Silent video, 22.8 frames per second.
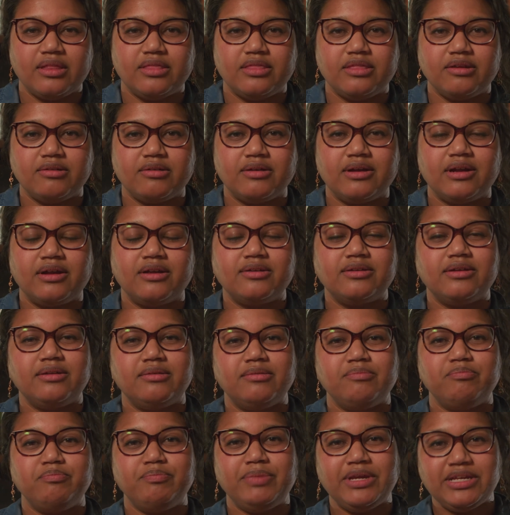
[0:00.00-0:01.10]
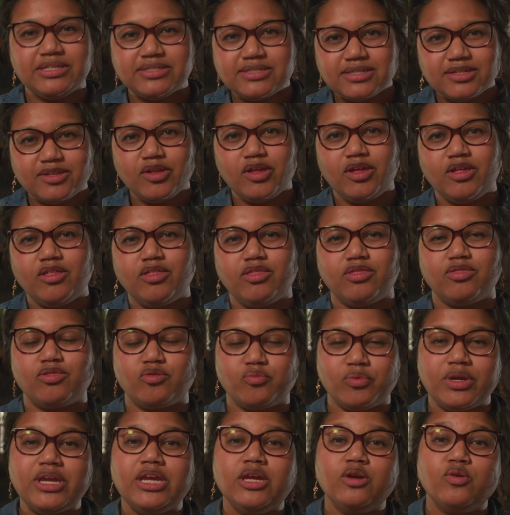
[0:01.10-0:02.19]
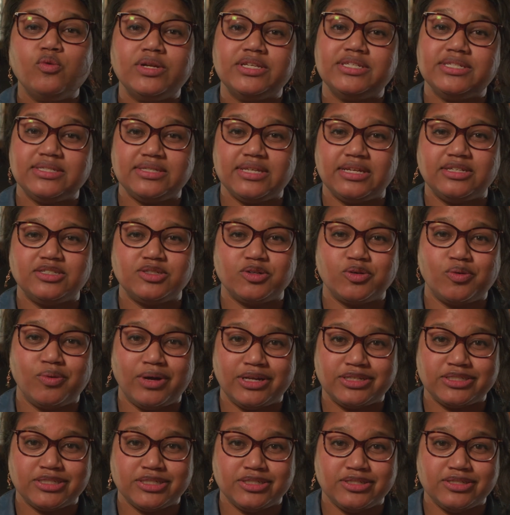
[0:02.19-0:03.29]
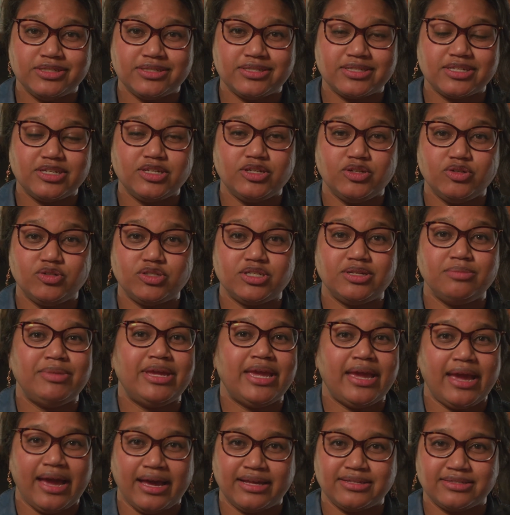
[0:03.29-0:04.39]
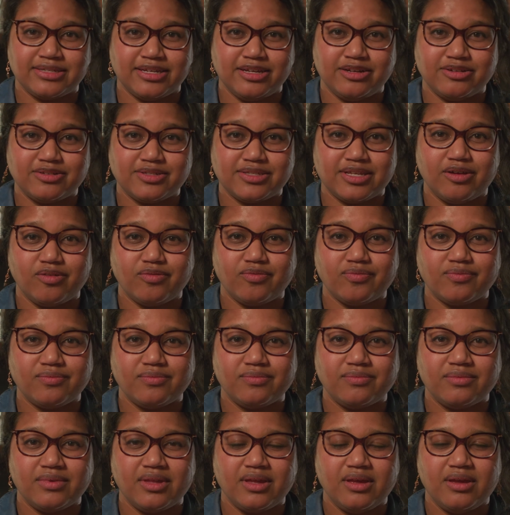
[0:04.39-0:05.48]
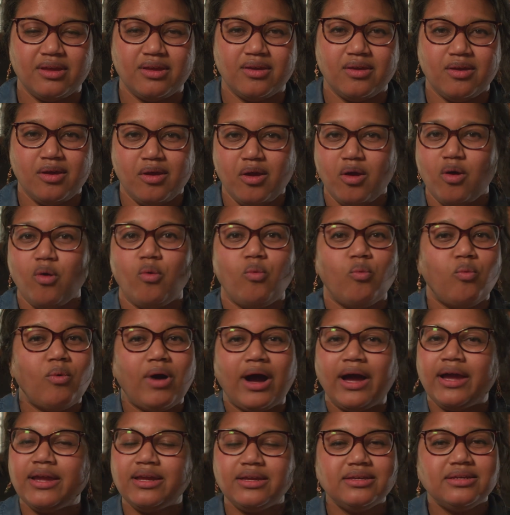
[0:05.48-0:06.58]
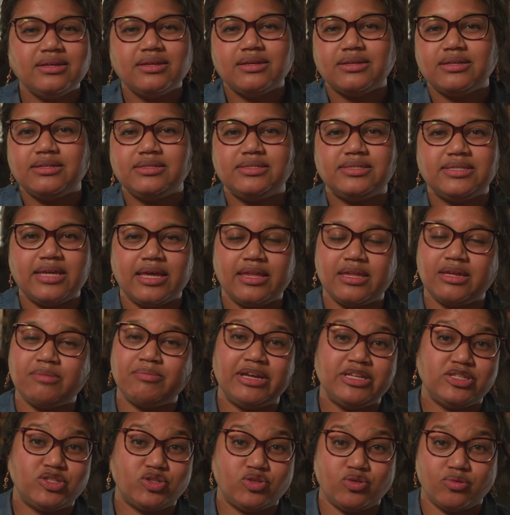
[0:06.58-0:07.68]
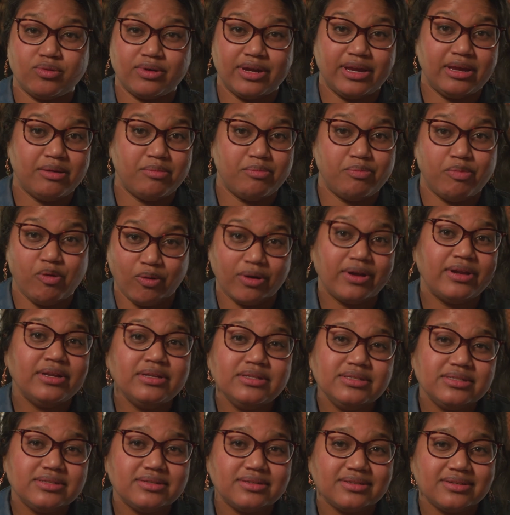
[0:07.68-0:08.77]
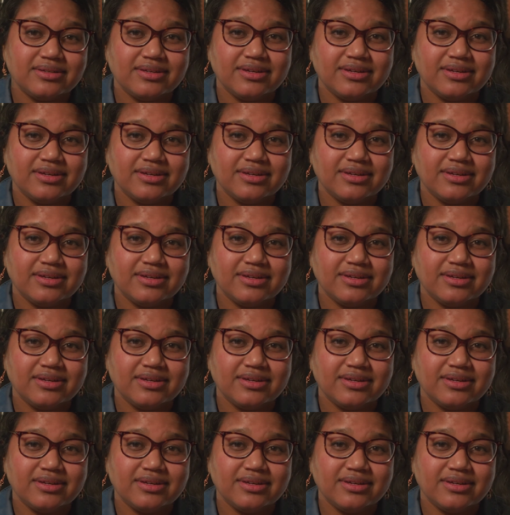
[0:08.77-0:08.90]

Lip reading: There are basically 3 quintessential questions you should be asking yourself. Why is telling my story important?